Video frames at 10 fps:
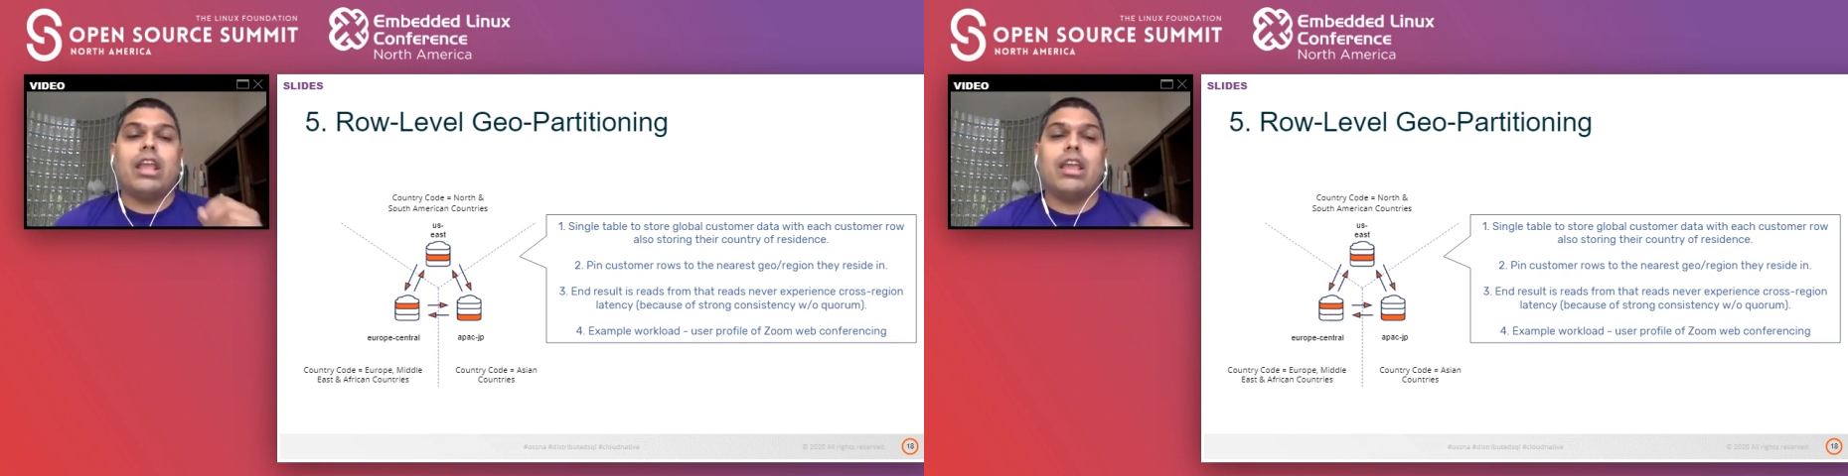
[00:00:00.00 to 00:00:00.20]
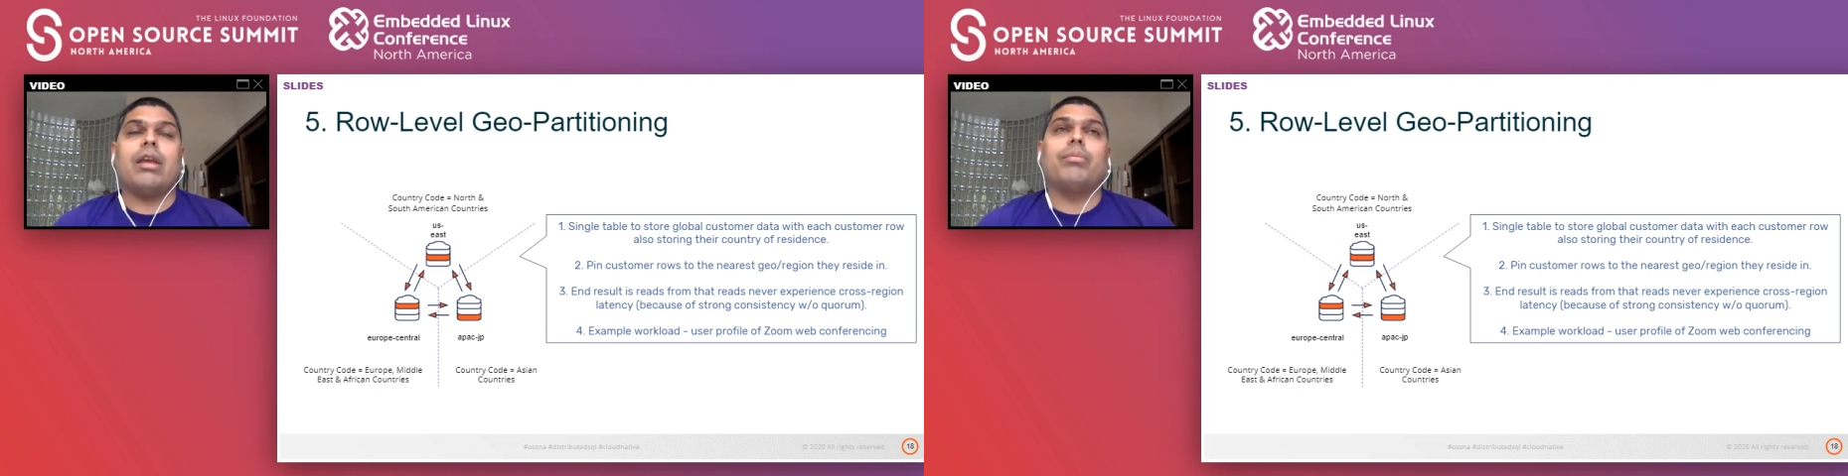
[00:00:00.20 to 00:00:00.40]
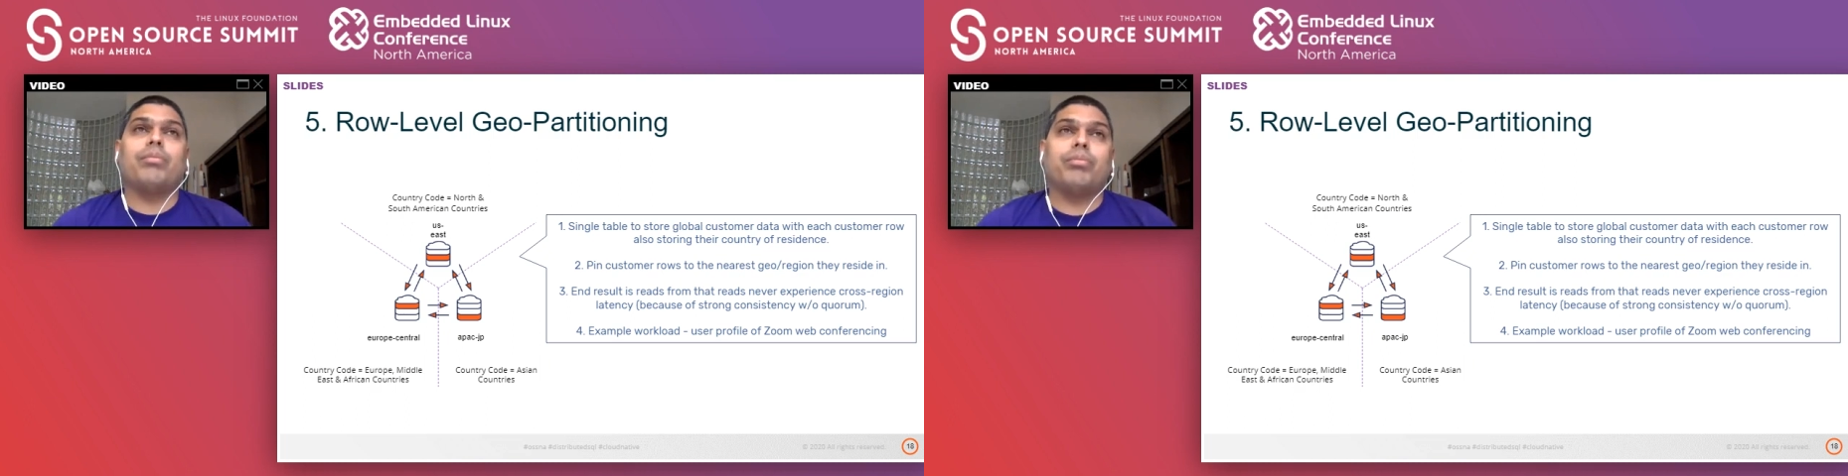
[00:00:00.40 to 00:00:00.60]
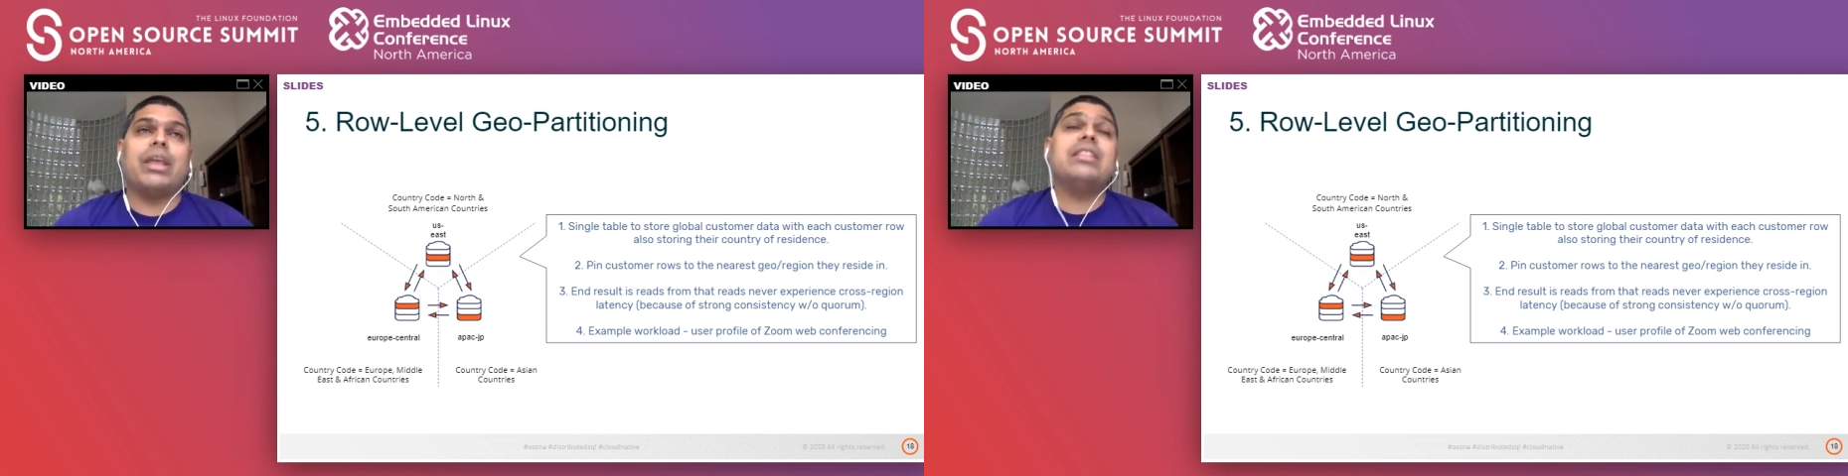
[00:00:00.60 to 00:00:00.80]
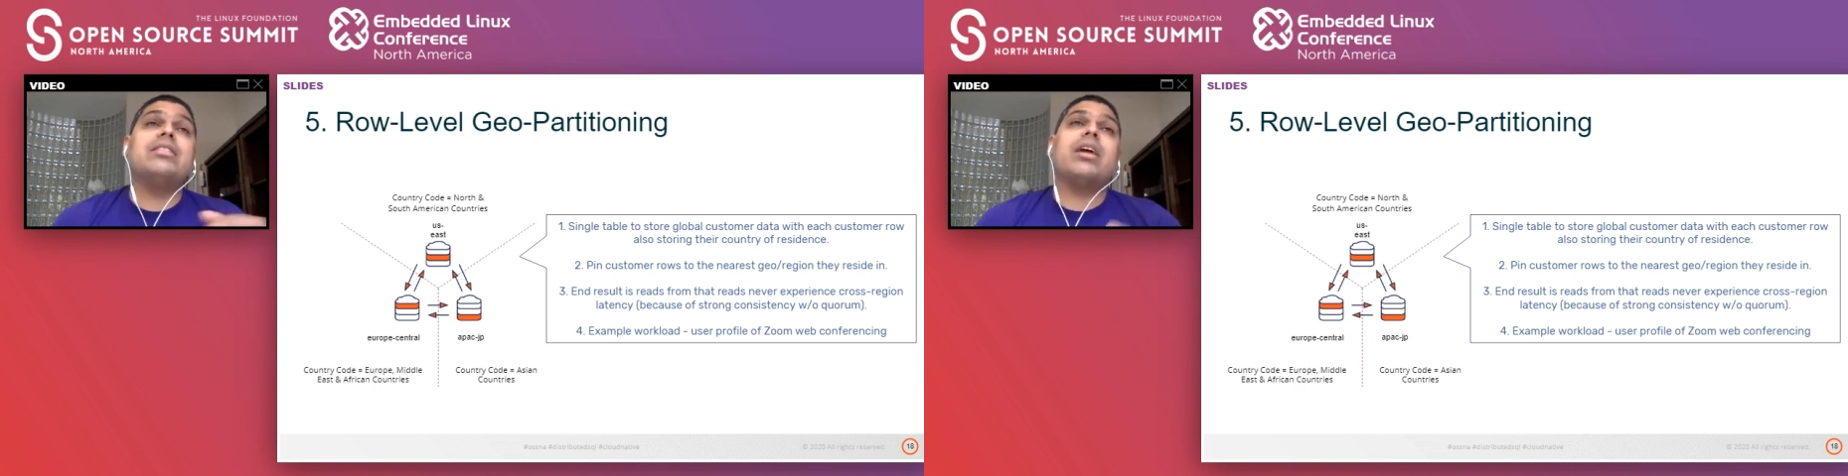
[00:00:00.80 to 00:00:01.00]

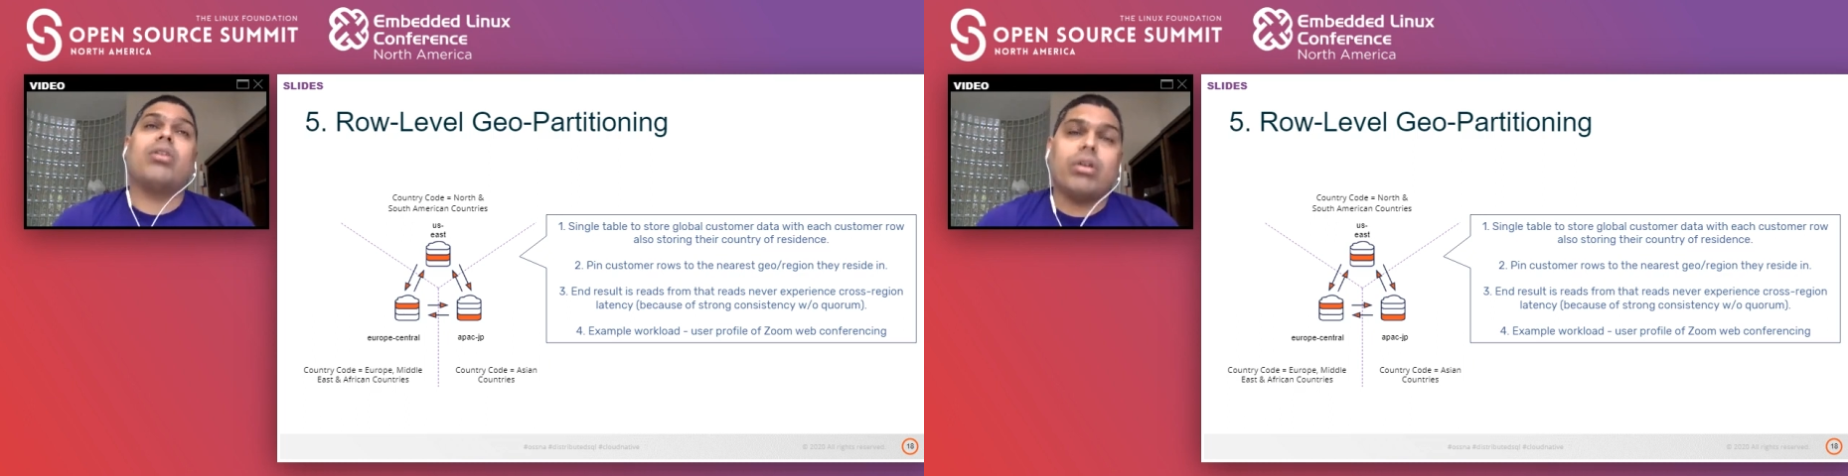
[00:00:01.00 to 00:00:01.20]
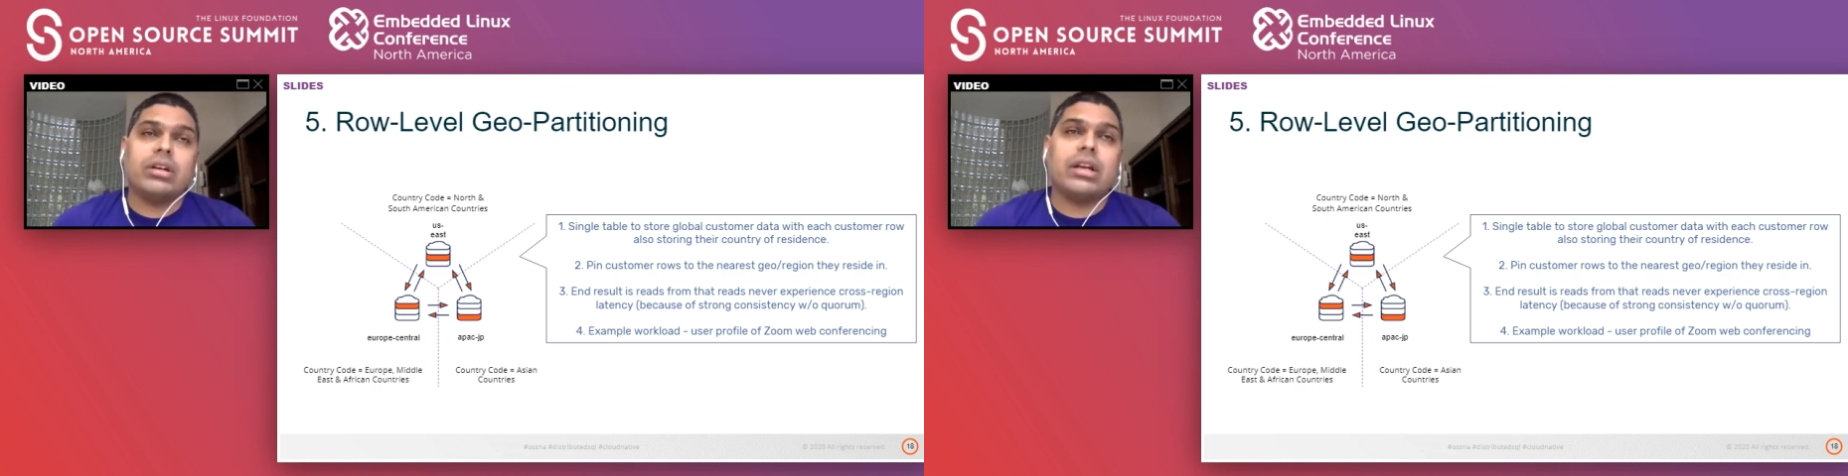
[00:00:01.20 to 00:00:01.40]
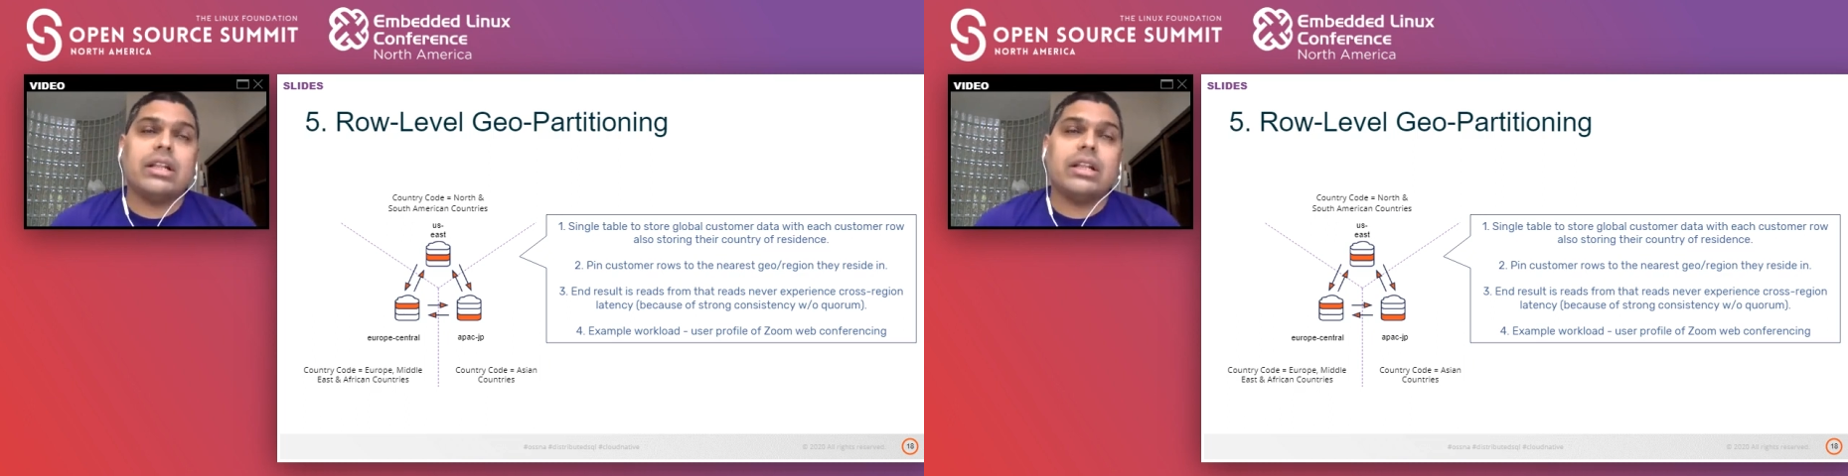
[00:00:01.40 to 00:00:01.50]
in the con-